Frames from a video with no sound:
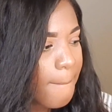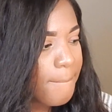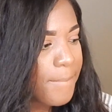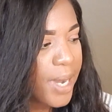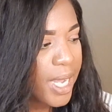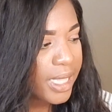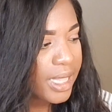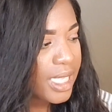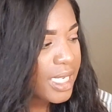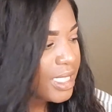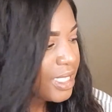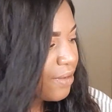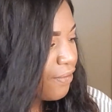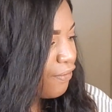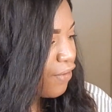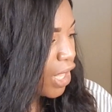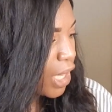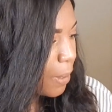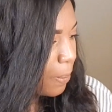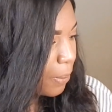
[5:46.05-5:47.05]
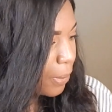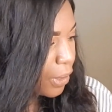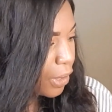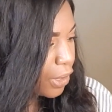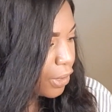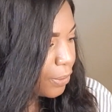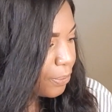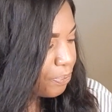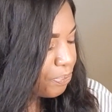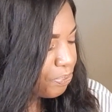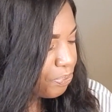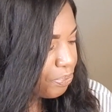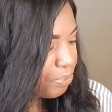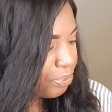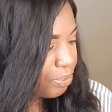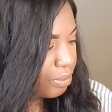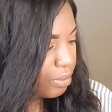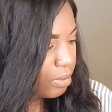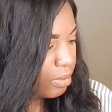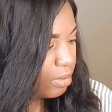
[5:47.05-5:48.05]
But the developer
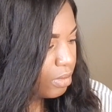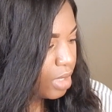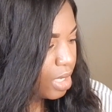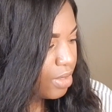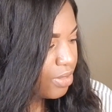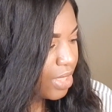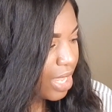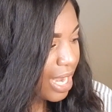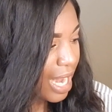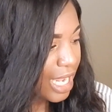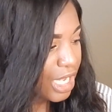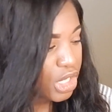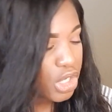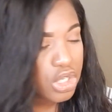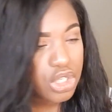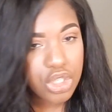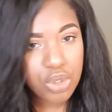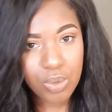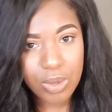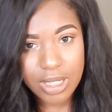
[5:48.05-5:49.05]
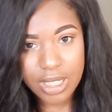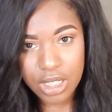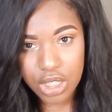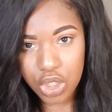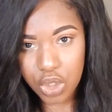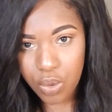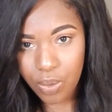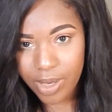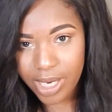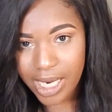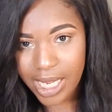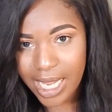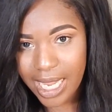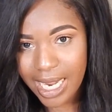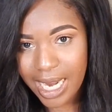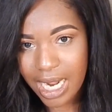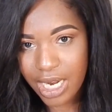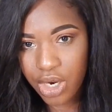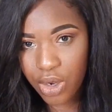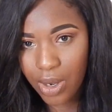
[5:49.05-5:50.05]
that I used was the 20,
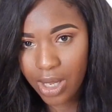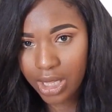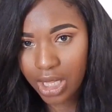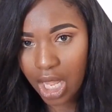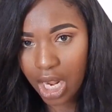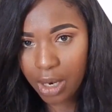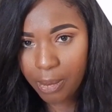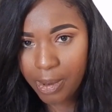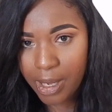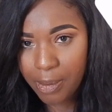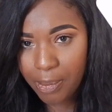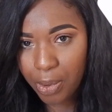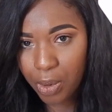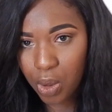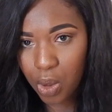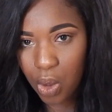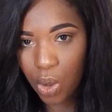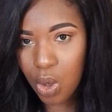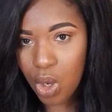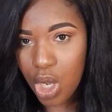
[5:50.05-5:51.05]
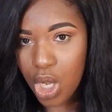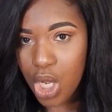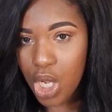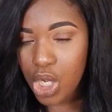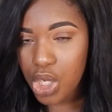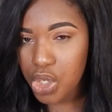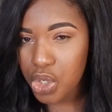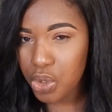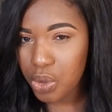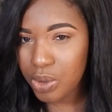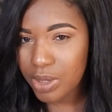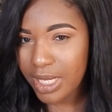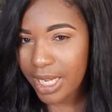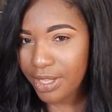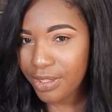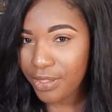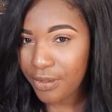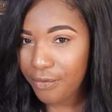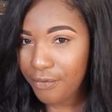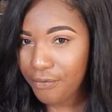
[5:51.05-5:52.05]
and I know a lot of people use
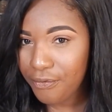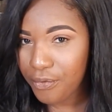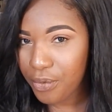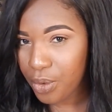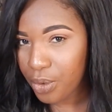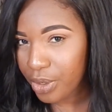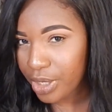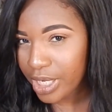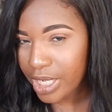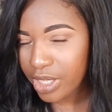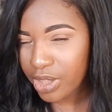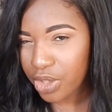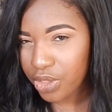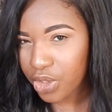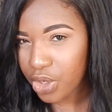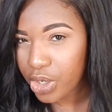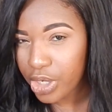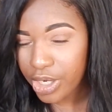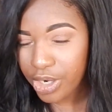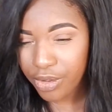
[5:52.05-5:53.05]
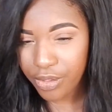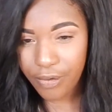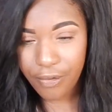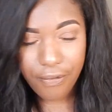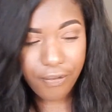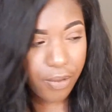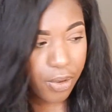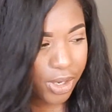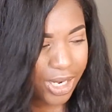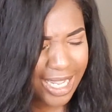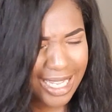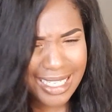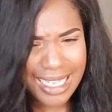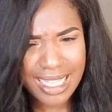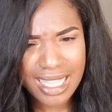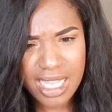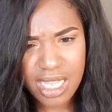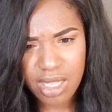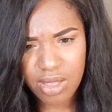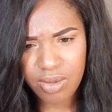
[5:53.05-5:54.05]
like the 40, the 30, or the 40, because
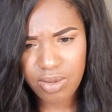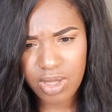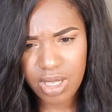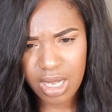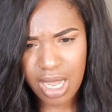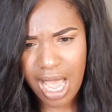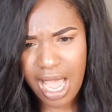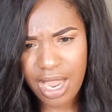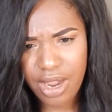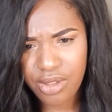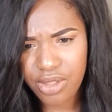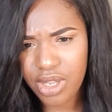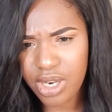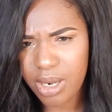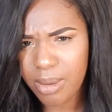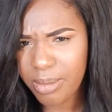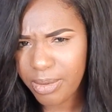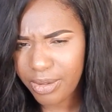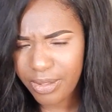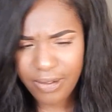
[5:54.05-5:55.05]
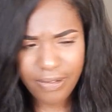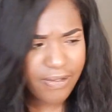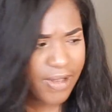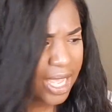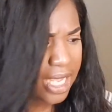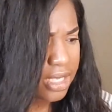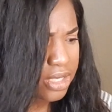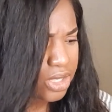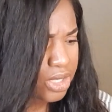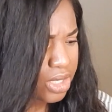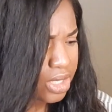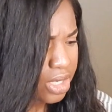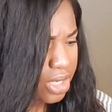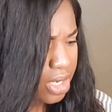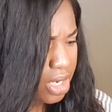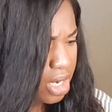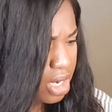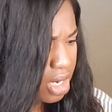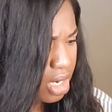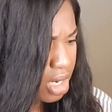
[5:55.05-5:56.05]
I think the higher the number, the
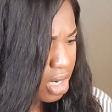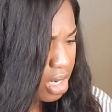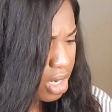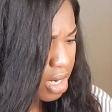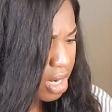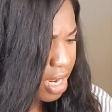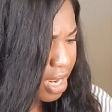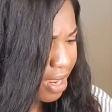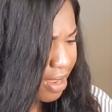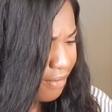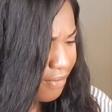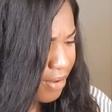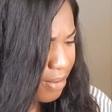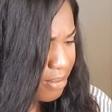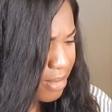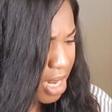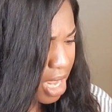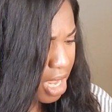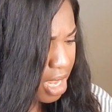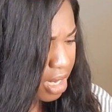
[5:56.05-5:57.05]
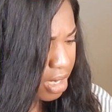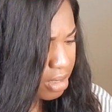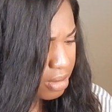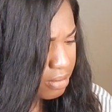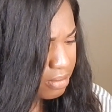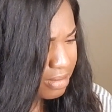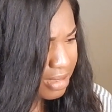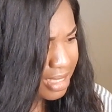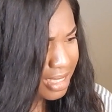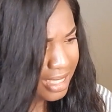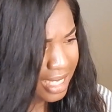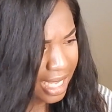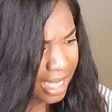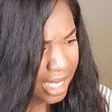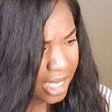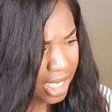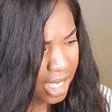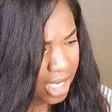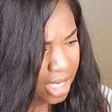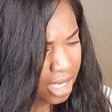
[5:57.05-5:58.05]
faster, if I'm not
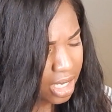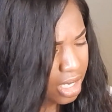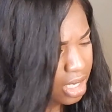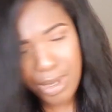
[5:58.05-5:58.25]
mistaken.